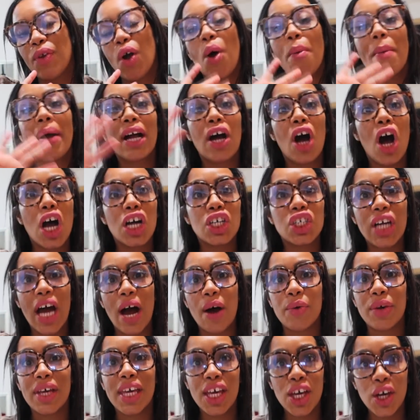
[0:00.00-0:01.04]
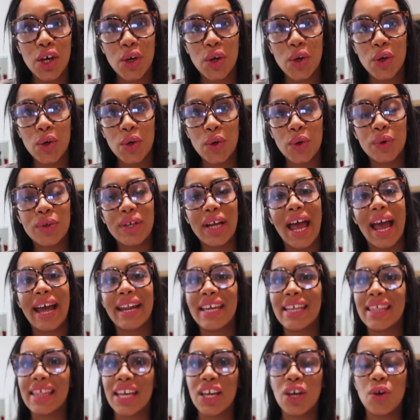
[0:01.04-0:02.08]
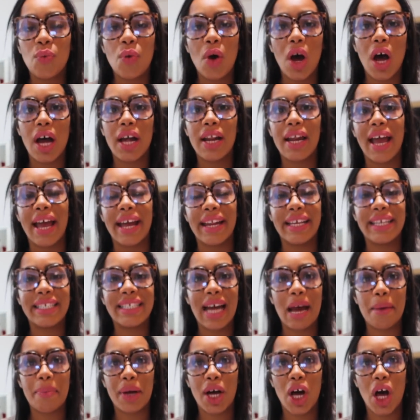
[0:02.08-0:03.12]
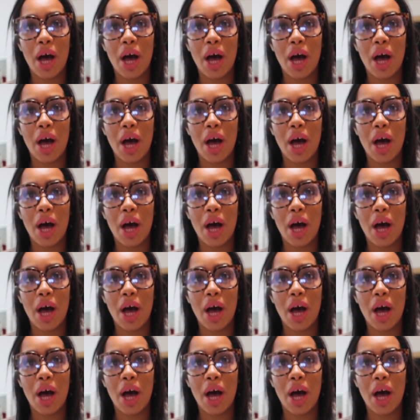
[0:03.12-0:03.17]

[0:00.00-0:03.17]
oh my gosh, how cute. Anything you want, any type of